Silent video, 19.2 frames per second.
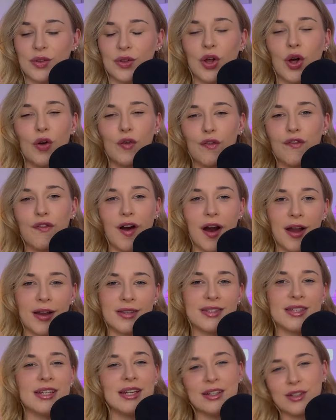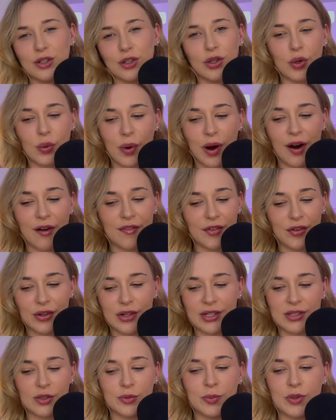go first and then you go after it.
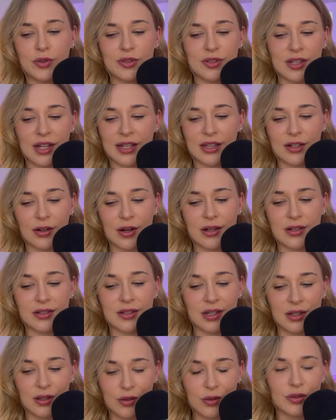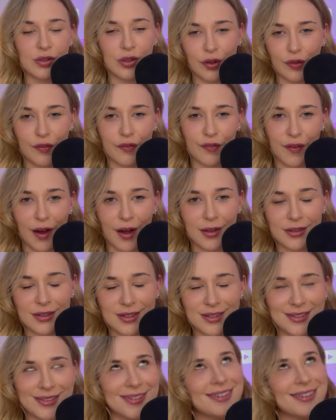It's almost like they're asking you to go first.